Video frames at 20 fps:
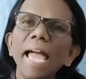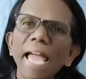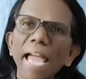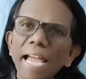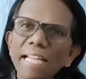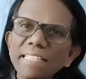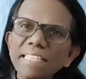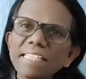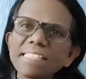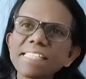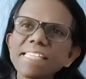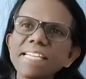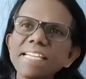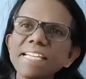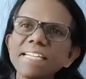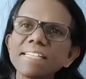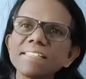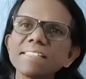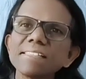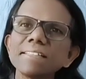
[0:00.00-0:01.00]
As I
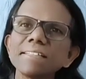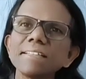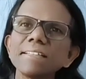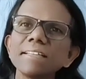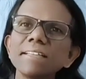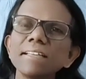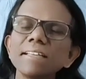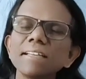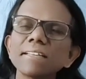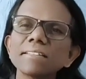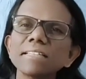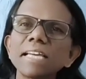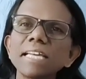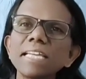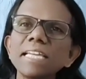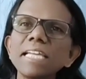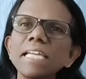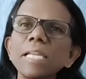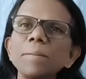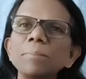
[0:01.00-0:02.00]
said, the
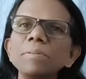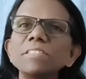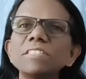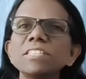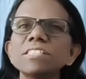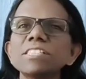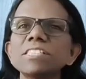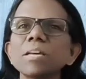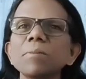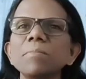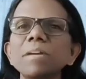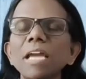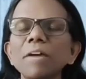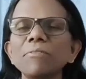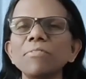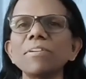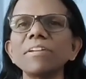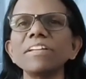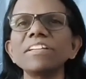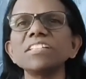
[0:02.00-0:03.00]
ETP system,
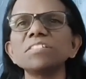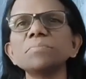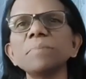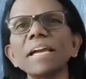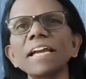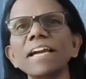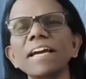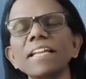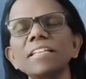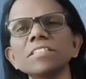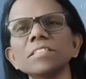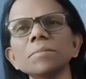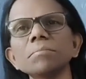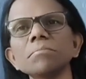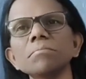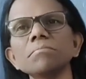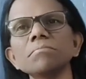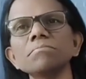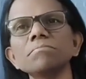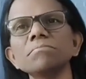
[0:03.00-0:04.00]
effluent
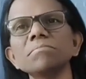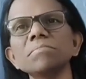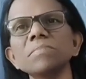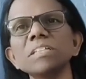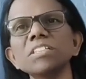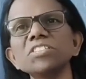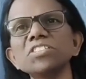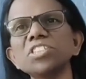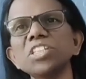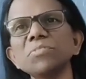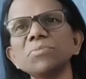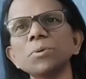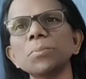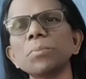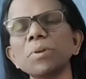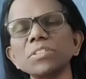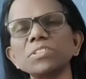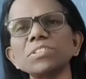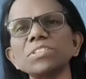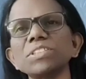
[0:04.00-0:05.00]
mechanism in seafood
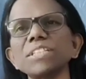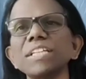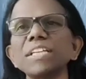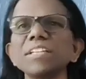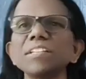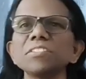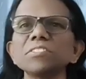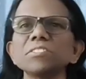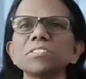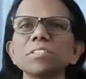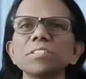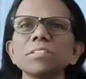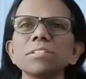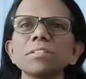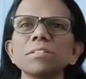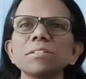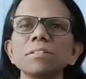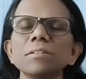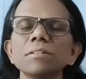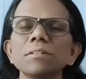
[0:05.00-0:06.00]
processing industry.
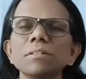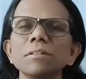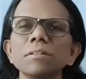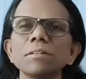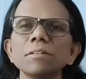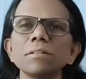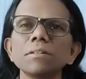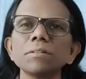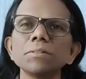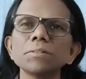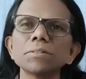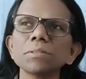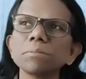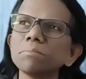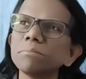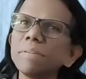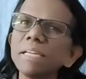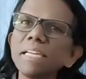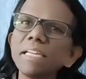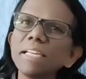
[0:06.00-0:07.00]
So
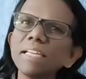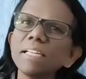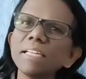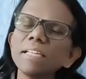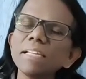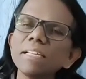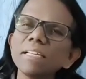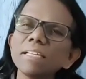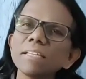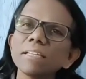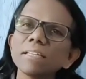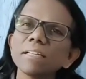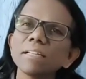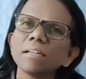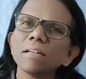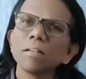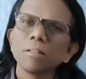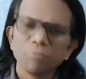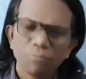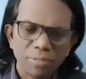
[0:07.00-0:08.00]
mainly
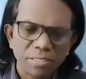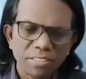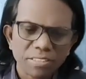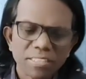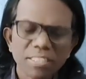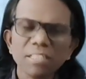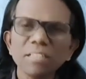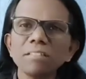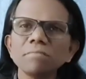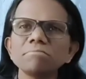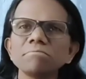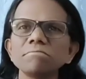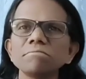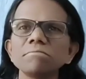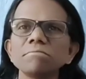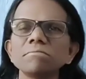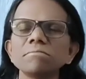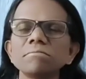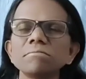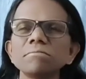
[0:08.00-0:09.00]
physical
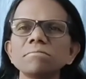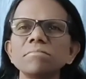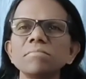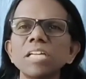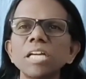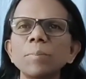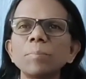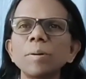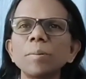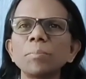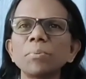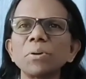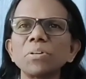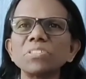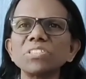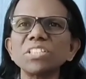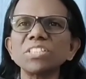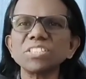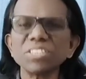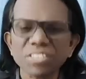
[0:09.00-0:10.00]
treatment
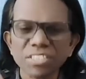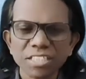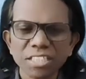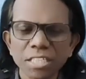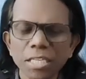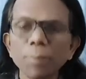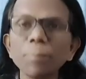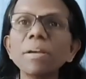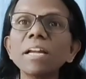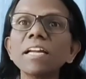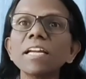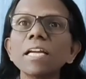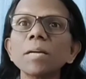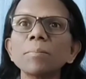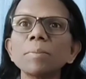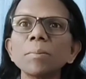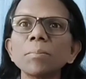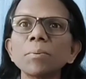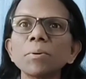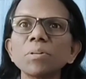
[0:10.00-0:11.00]
process, chemical
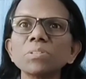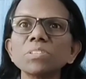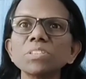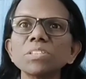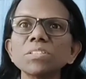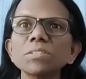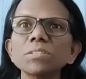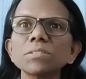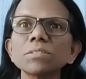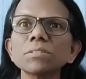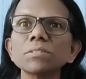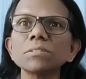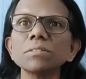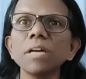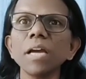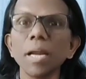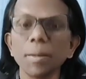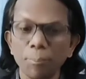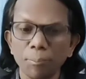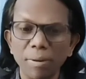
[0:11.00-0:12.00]
treatment process
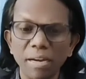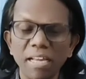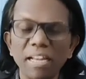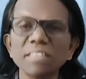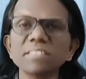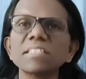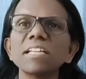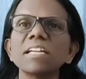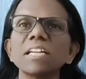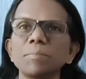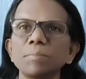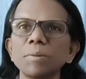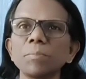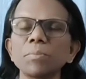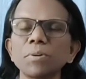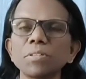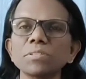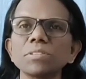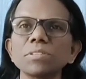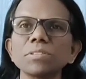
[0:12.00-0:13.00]
and biological
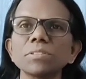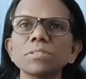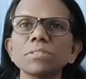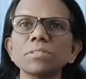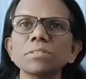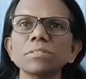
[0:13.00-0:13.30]
treatment process.